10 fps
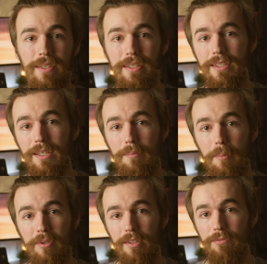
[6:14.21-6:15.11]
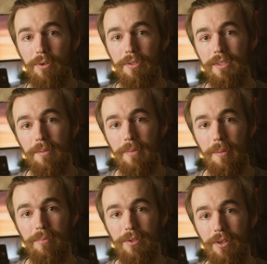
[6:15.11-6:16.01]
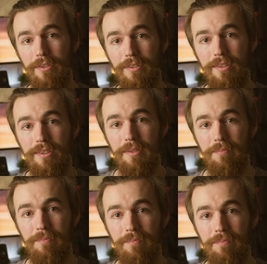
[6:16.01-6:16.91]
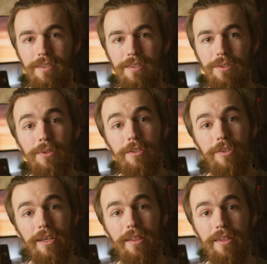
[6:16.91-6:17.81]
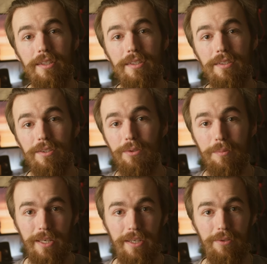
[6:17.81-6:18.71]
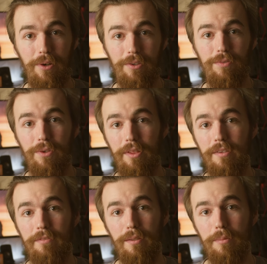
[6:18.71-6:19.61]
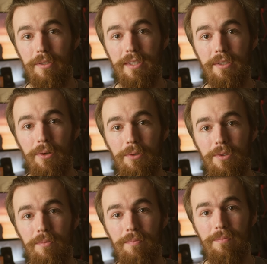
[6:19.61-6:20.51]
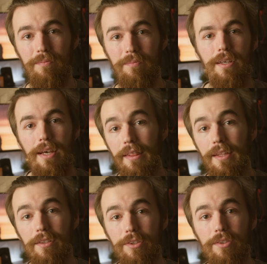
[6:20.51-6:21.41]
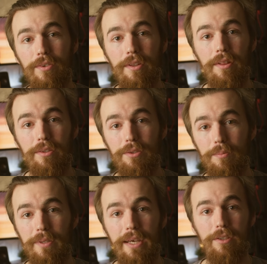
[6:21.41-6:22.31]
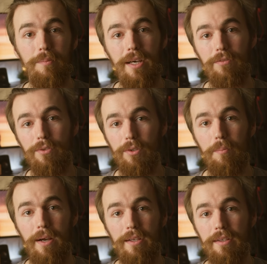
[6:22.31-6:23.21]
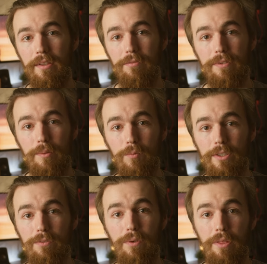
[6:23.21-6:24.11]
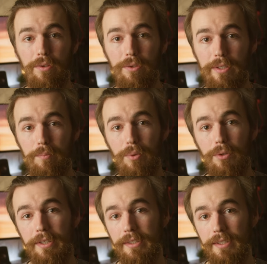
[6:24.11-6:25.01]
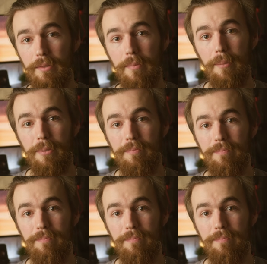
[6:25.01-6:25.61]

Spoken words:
In keymaps default keymap.c. You can check the QMK docs for the available key codes. And then just run the QMK command for compiling the firmware for the correct board and keymap.